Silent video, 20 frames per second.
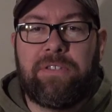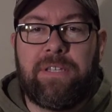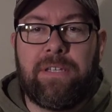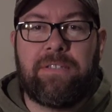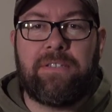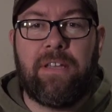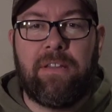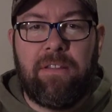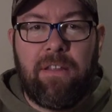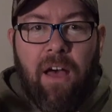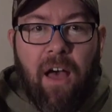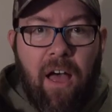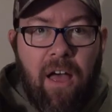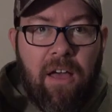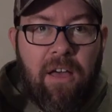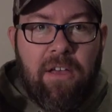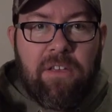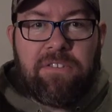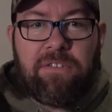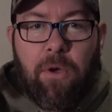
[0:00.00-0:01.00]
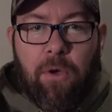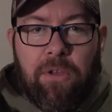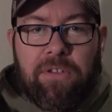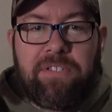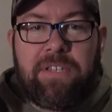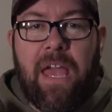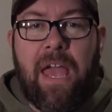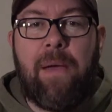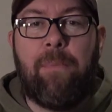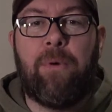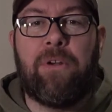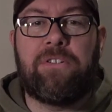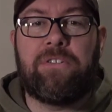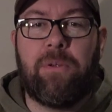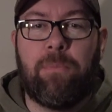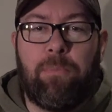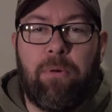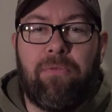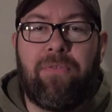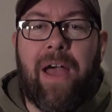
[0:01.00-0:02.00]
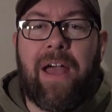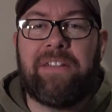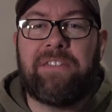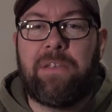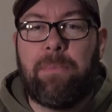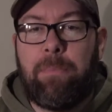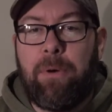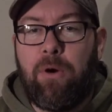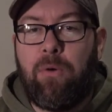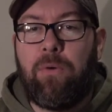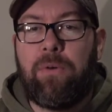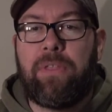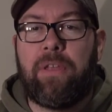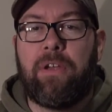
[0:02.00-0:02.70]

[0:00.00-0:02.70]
sits in the sole sandwich and provides the boot with